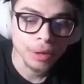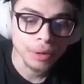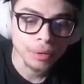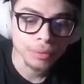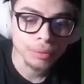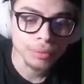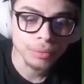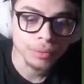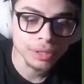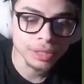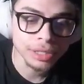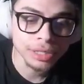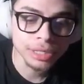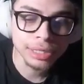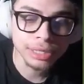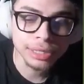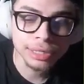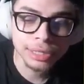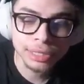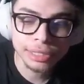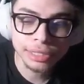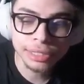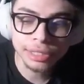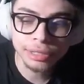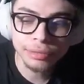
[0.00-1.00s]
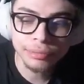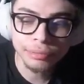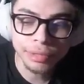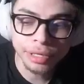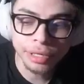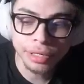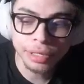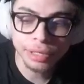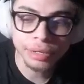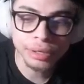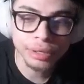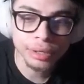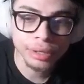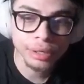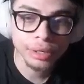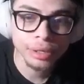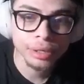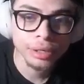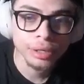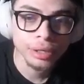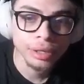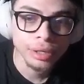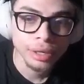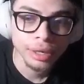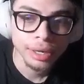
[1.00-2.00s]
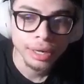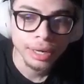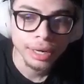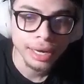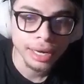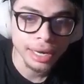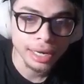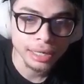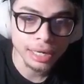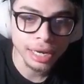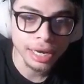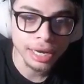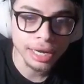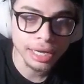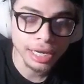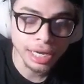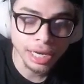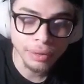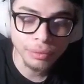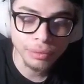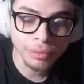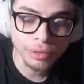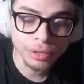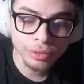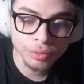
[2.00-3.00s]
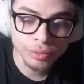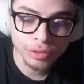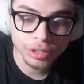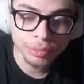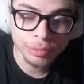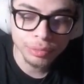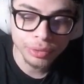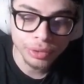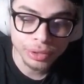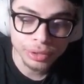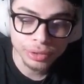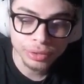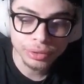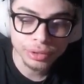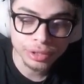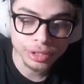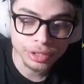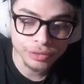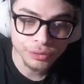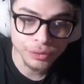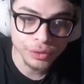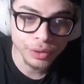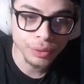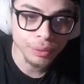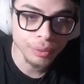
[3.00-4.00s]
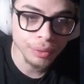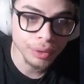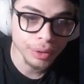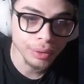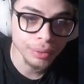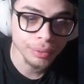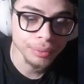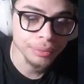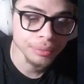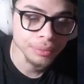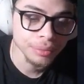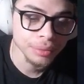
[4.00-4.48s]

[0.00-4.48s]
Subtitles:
We see Lee Sin mid here, and I can't really respond to this very well.